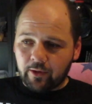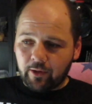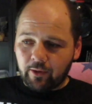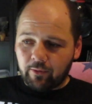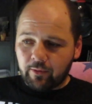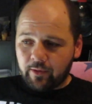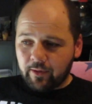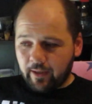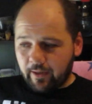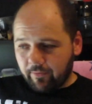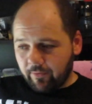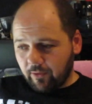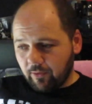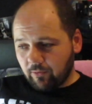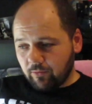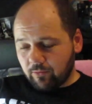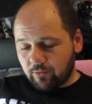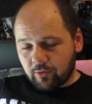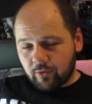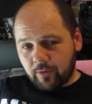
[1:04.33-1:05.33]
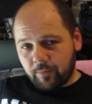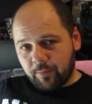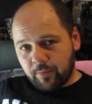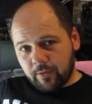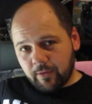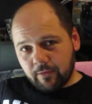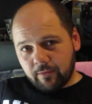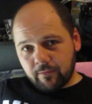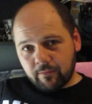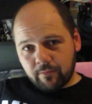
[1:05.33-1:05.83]
to go and have a little trip
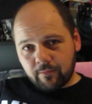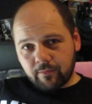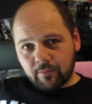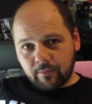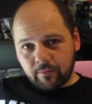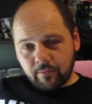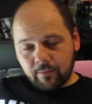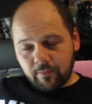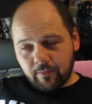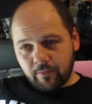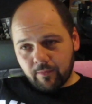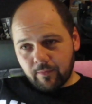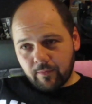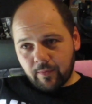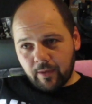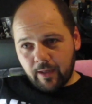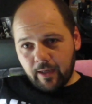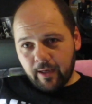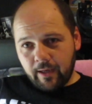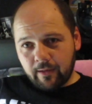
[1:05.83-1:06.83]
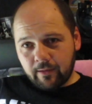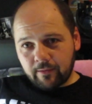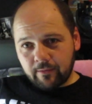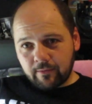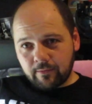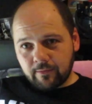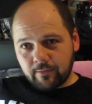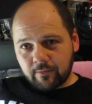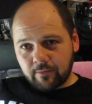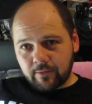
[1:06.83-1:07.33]
and out
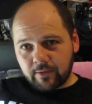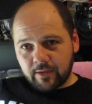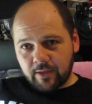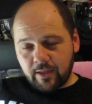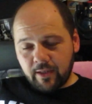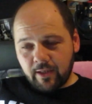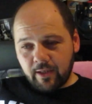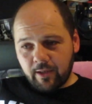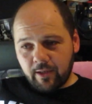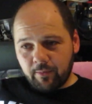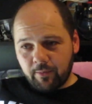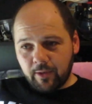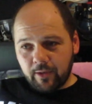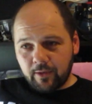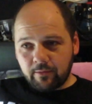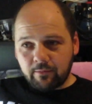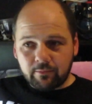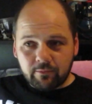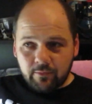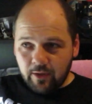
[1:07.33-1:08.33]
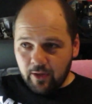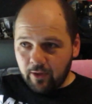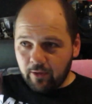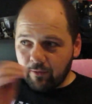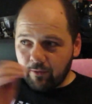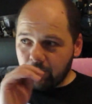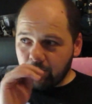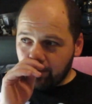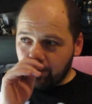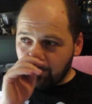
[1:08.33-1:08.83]
and see him and,
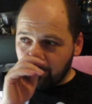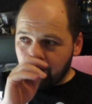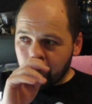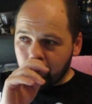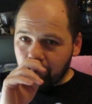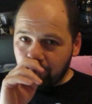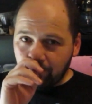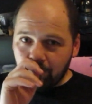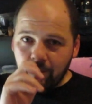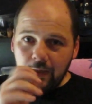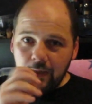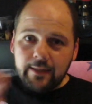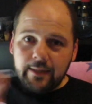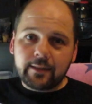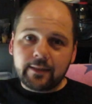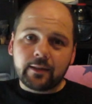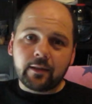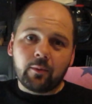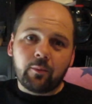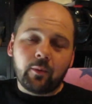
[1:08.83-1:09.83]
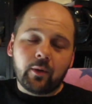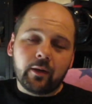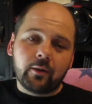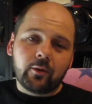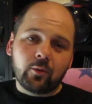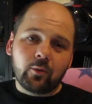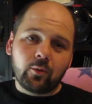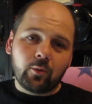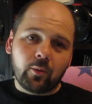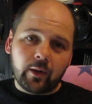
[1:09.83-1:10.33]
meet
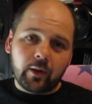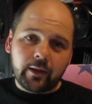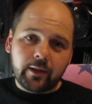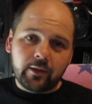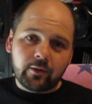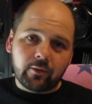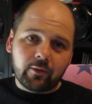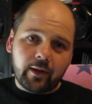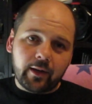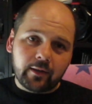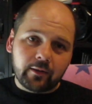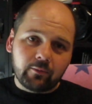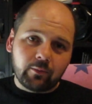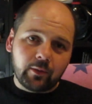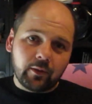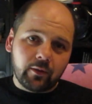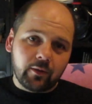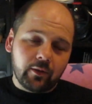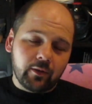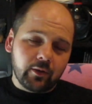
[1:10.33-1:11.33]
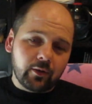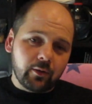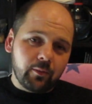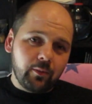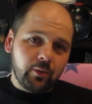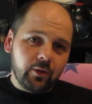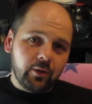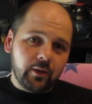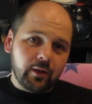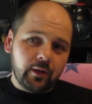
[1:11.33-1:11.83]
someone who I interact with in the
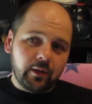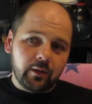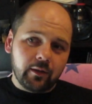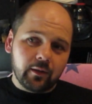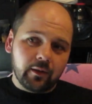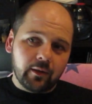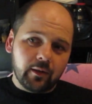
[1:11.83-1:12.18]
community.